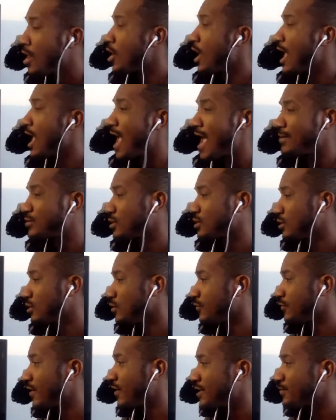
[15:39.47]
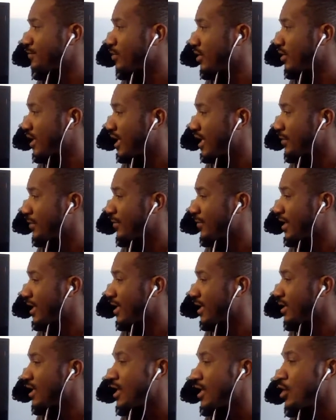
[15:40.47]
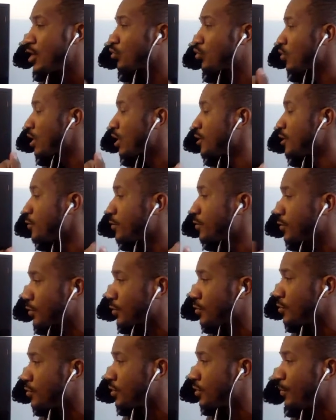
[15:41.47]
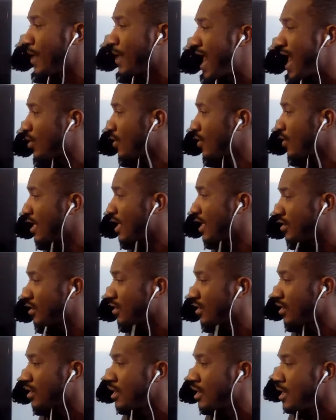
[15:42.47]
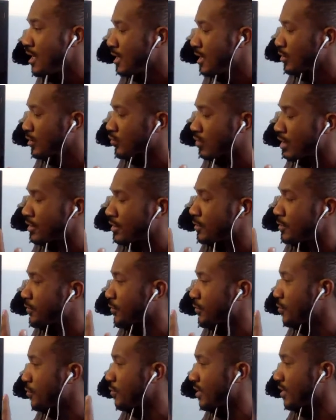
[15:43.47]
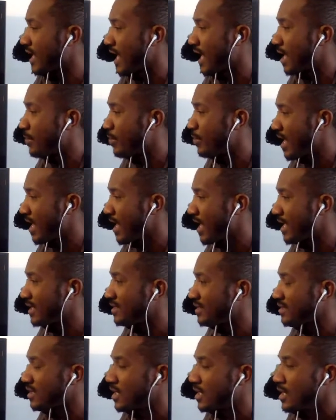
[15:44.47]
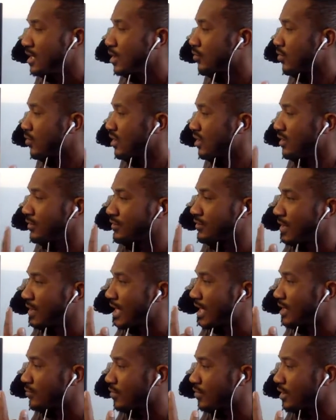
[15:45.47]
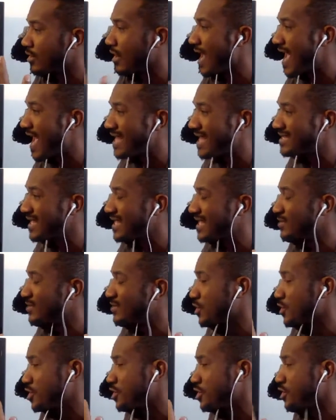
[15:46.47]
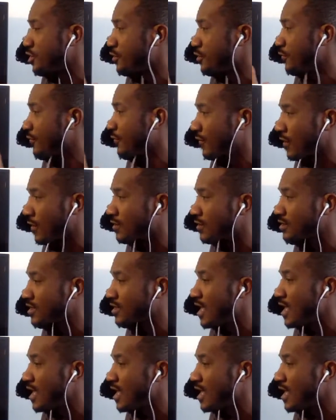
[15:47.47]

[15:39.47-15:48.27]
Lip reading: absolute Facebook king, man. He'll run you through the power editor. He'll run you through the campaigns. He'll run you through how to run your ad sets, what you should do first,